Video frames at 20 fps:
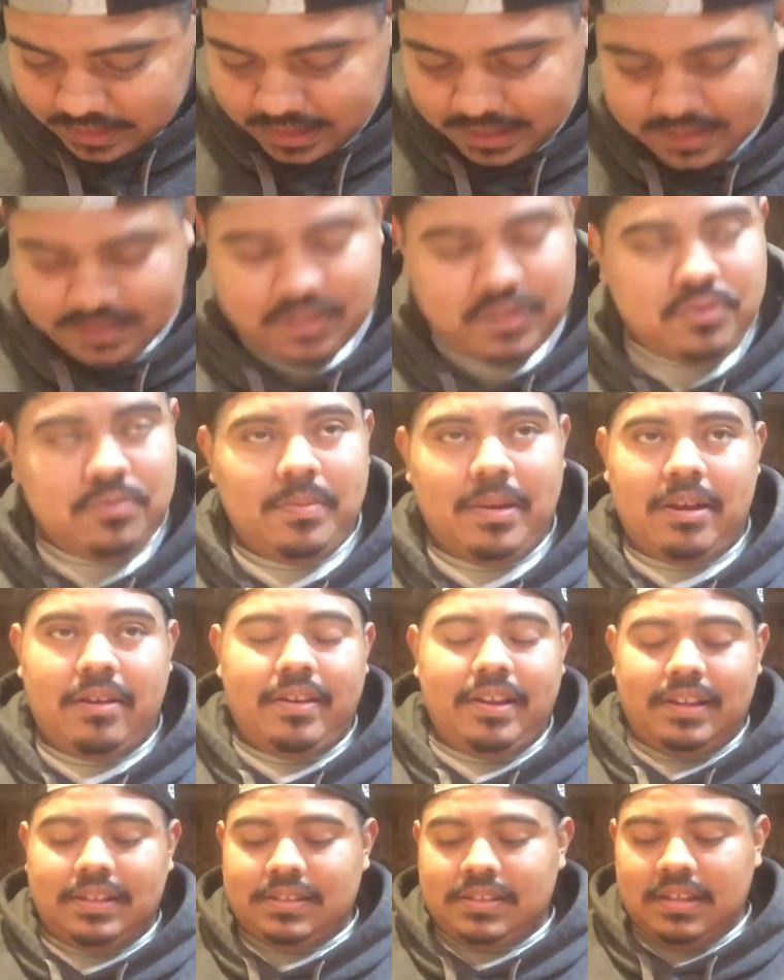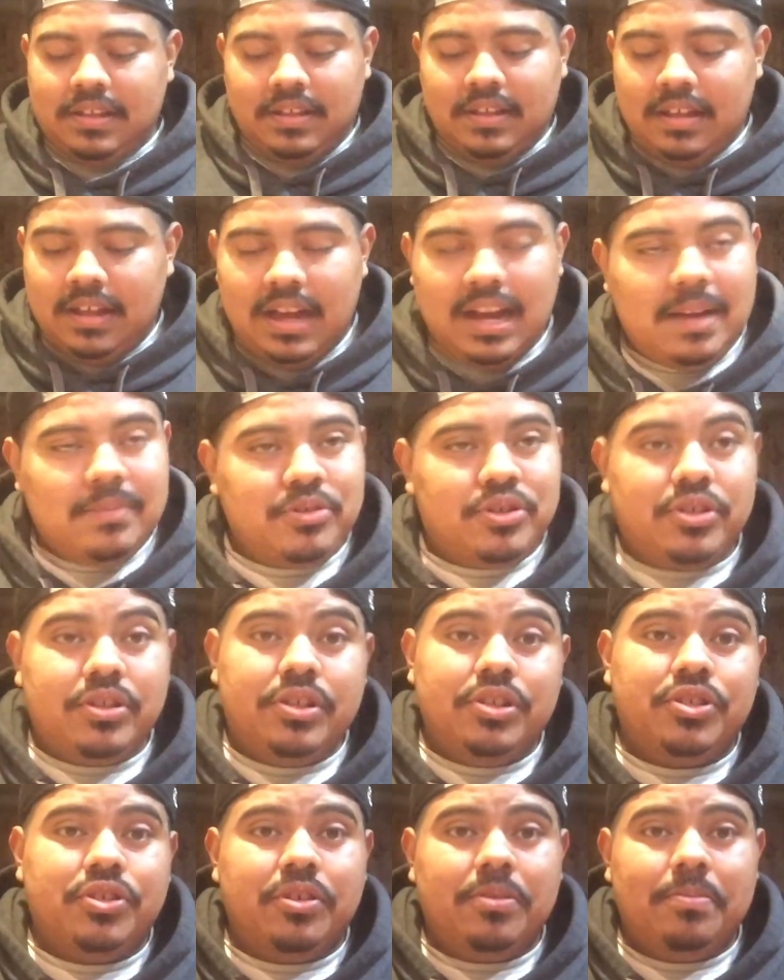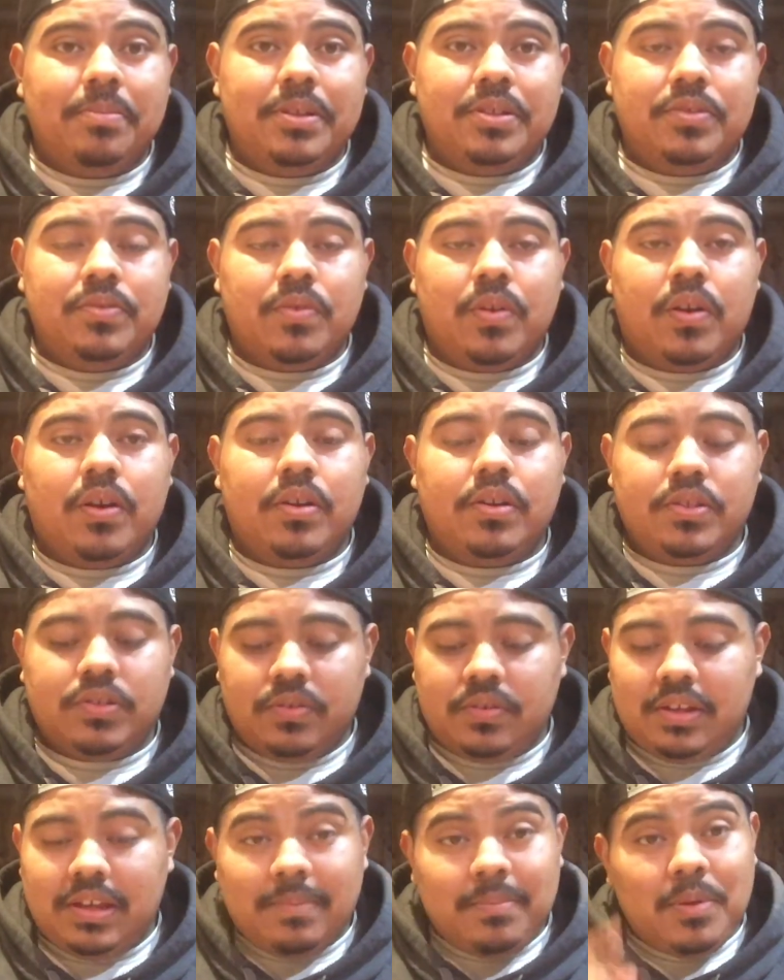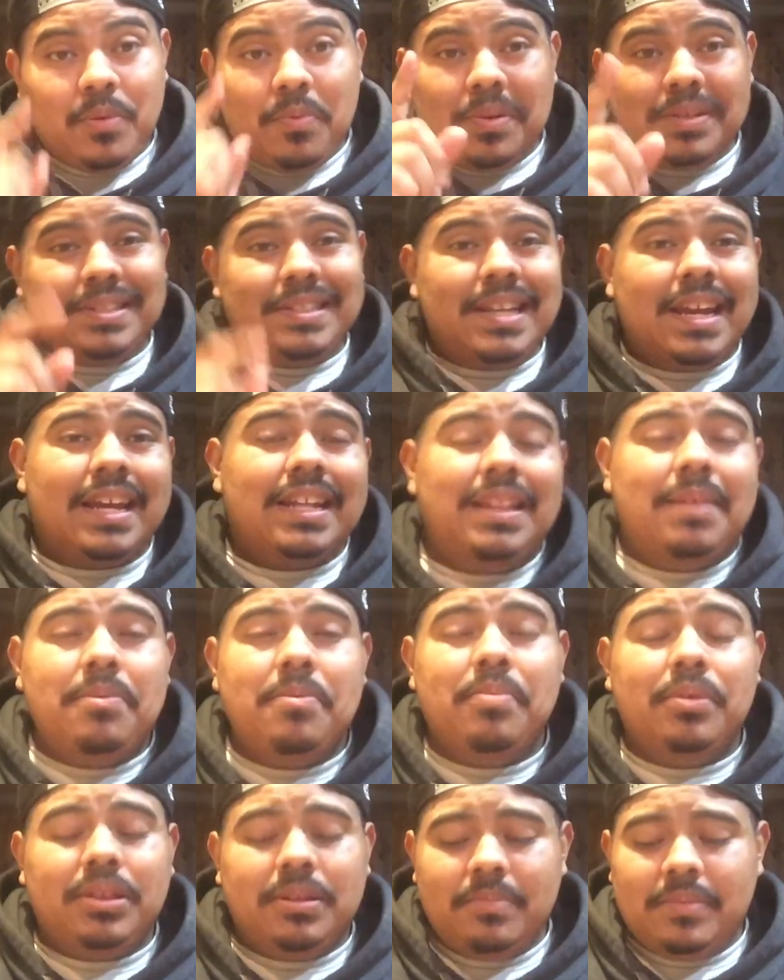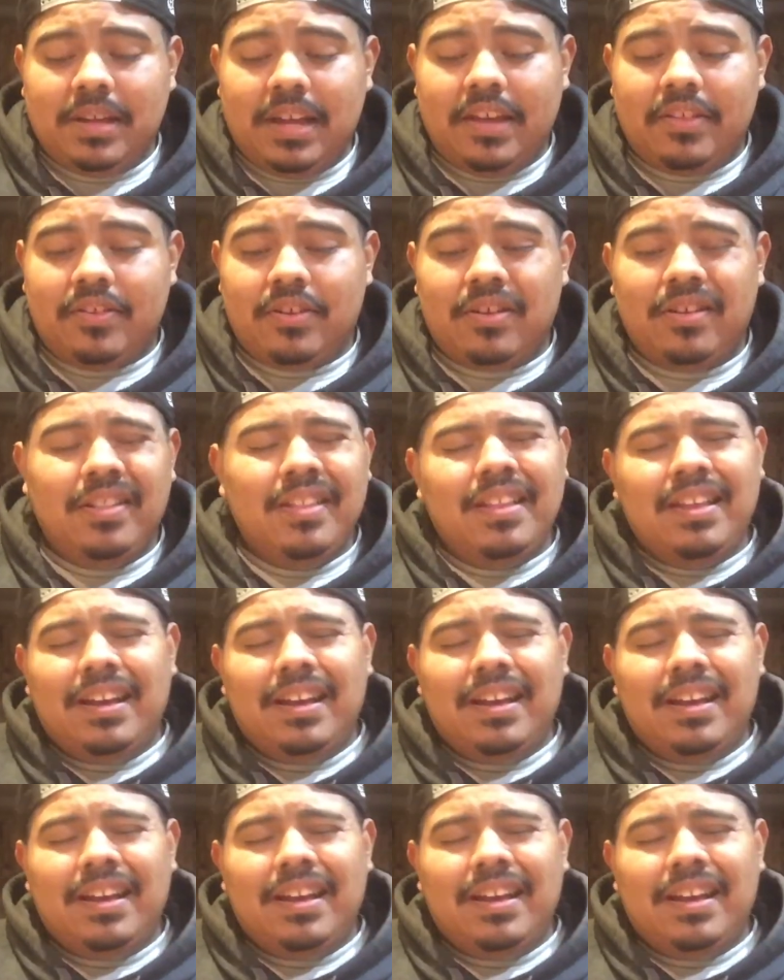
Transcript: and two bearings. I'm sure this shouldn't be too hard. So give me one second, let me put them together.